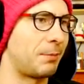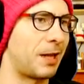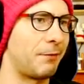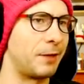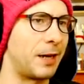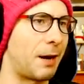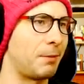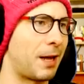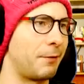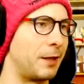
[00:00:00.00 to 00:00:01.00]
I'm loving it.
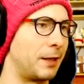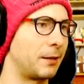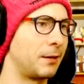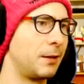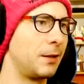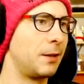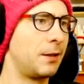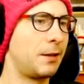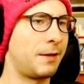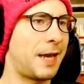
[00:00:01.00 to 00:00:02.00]
I'm loving it.
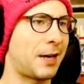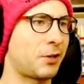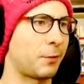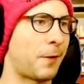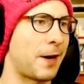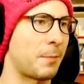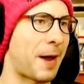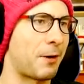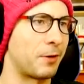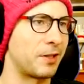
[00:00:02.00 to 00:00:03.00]
The extra
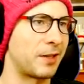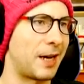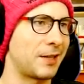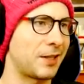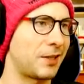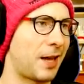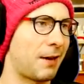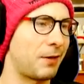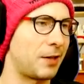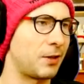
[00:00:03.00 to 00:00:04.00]
firepower is nice. I still
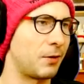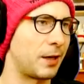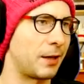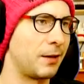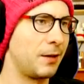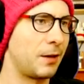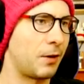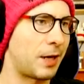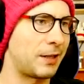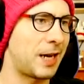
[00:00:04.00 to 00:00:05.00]
have that, don't I?
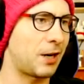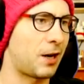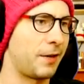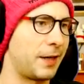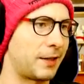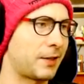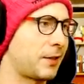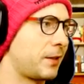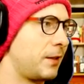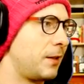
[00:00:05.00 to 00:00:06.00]
Okay, take all
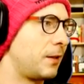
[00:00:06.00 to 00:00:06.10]
this.